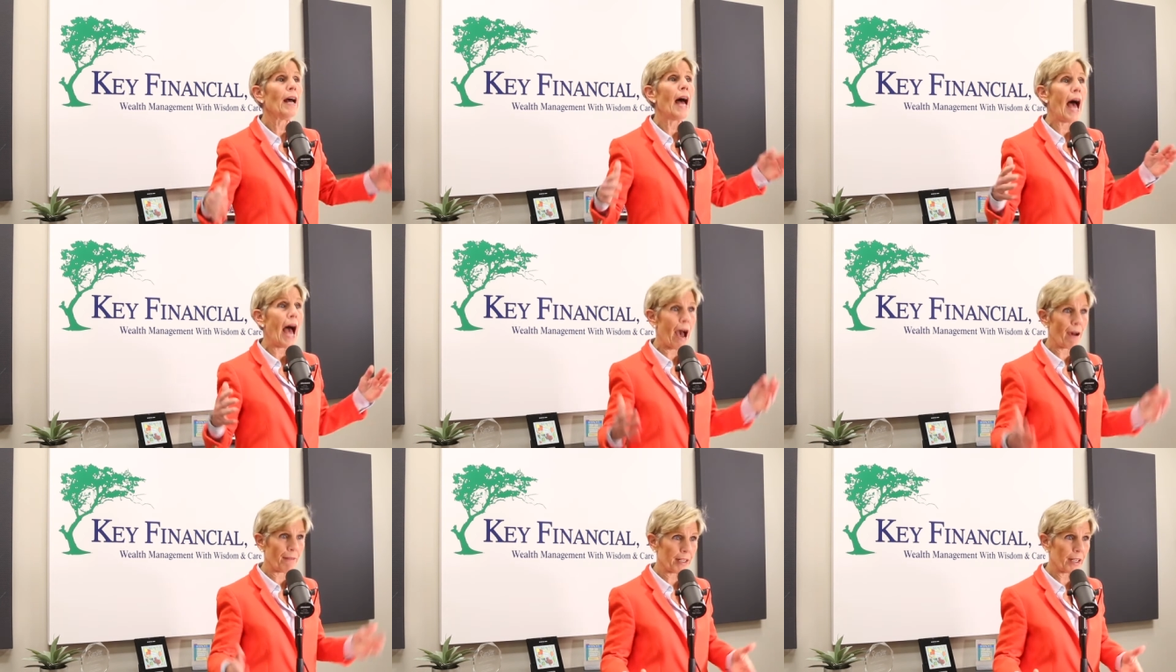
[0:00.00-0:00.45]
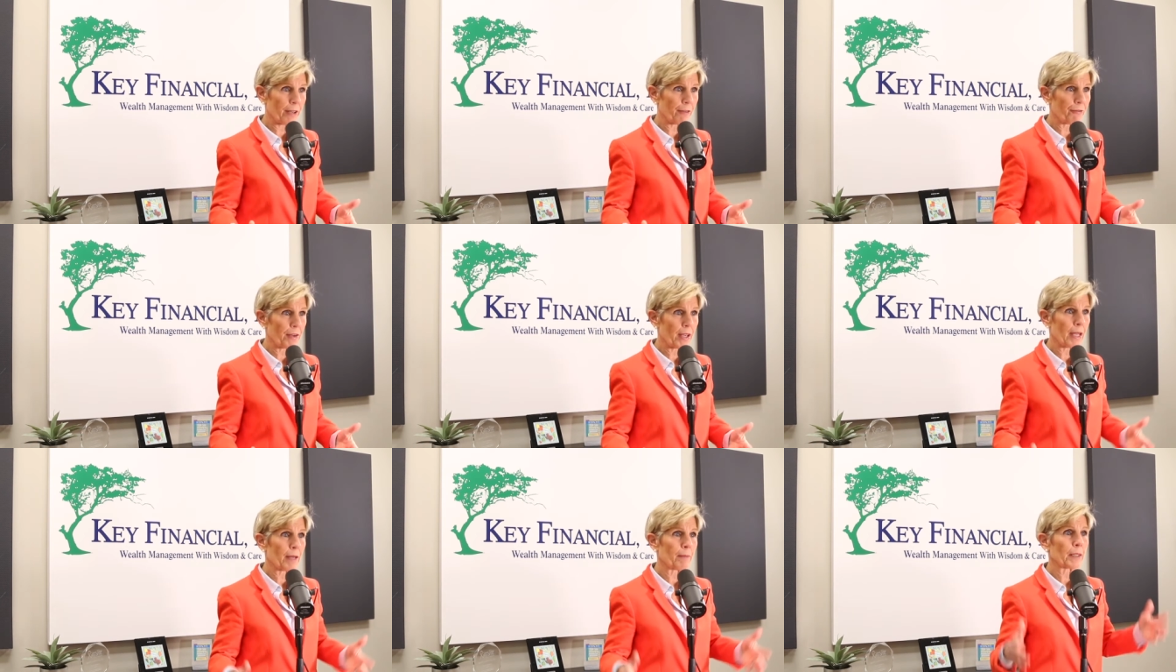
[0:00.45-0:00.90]
having a
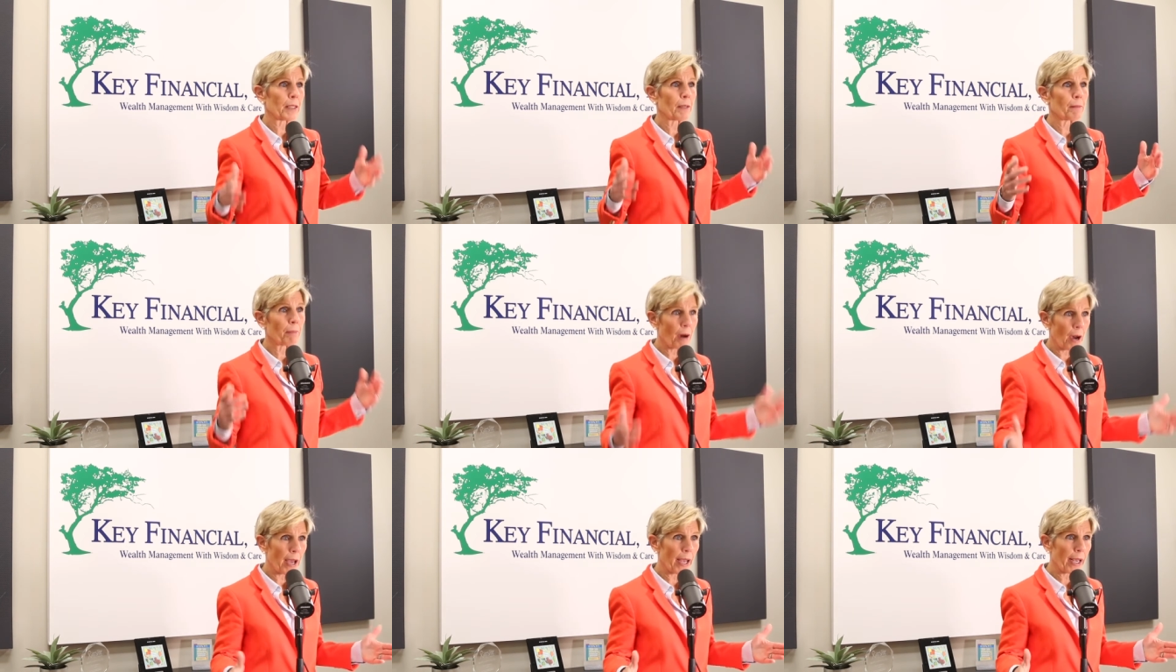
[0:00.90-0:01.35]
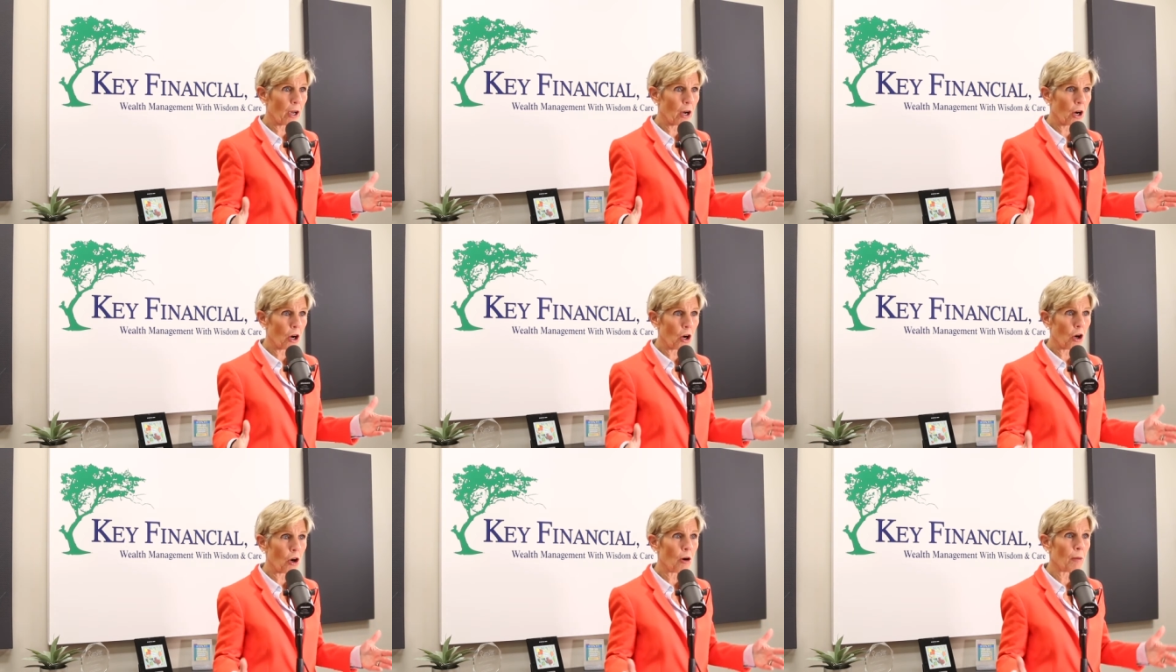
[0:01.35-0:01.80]
family, buying a
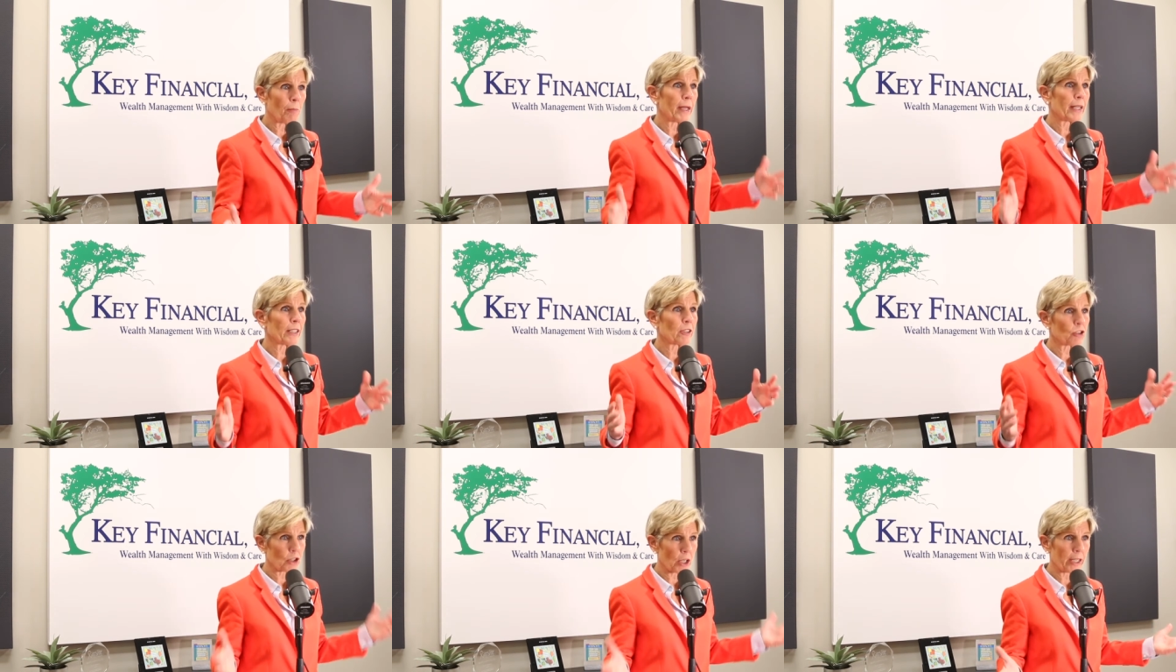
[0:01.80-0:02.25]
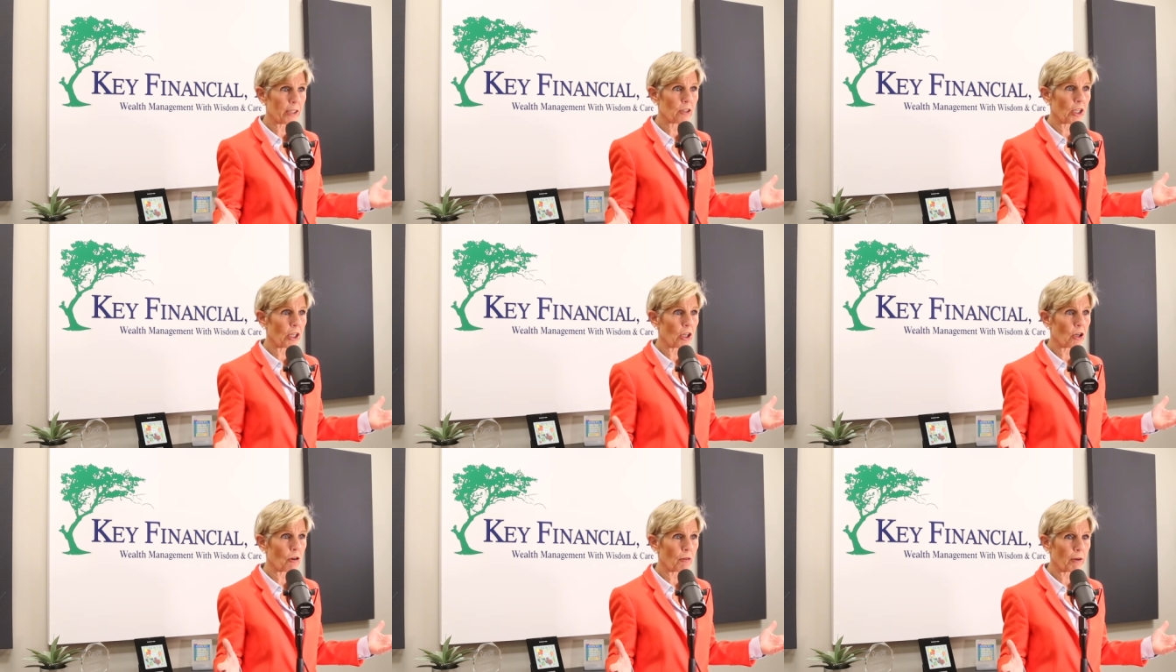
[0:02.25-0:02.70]
home, and
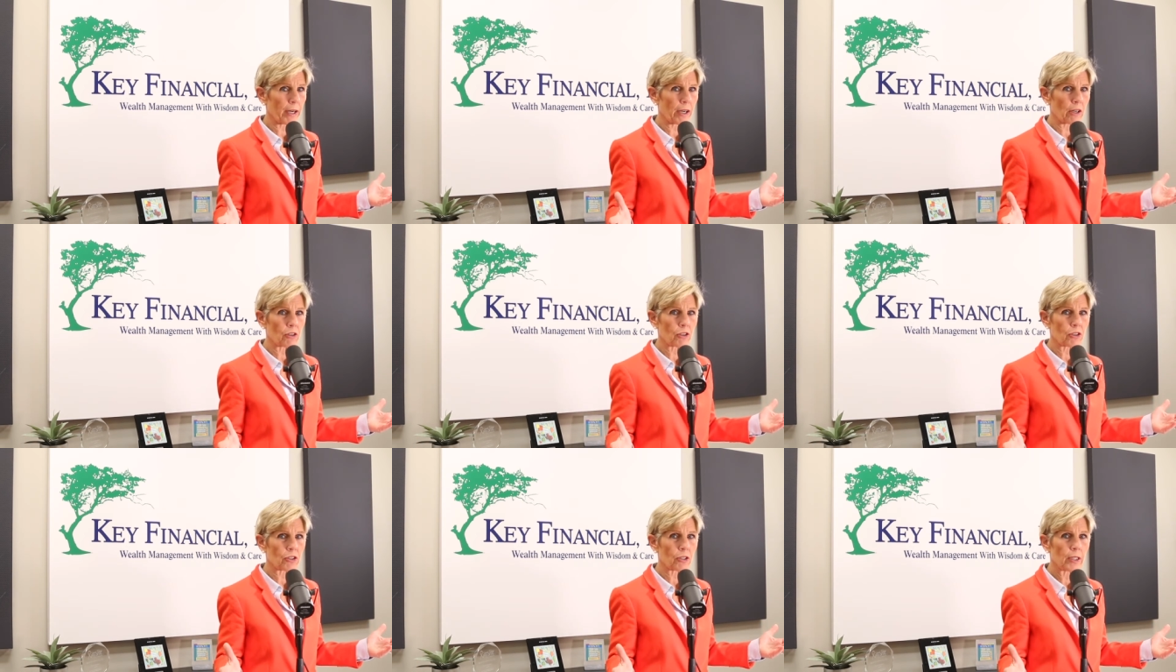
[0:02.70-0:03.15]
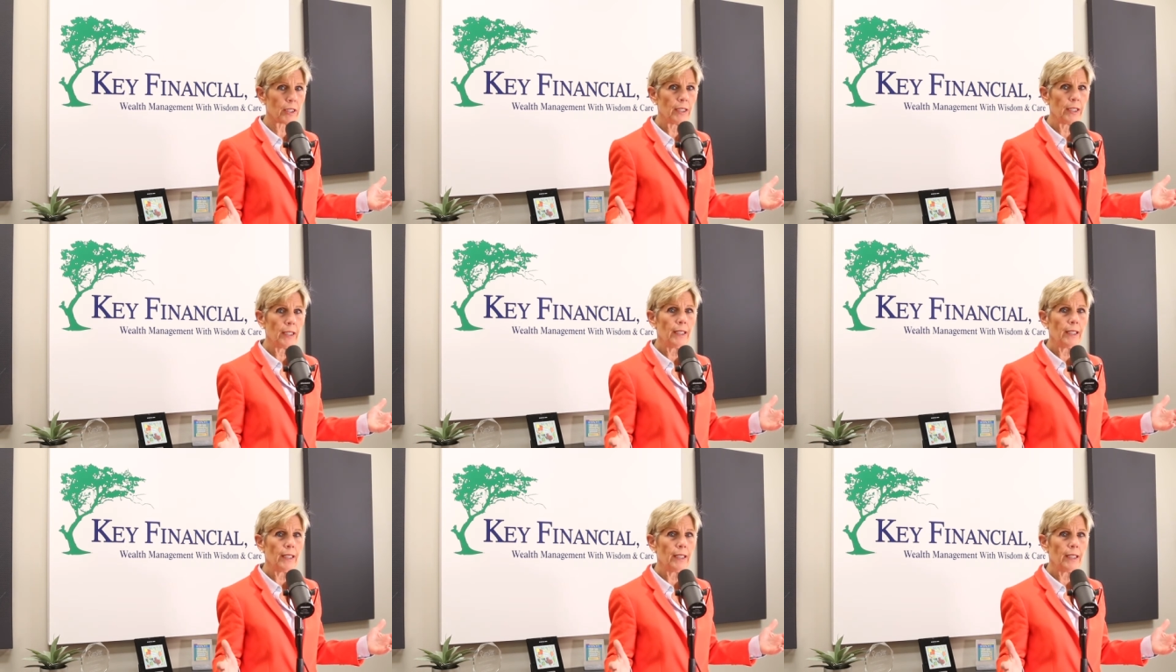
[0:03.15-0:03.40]
changing careers?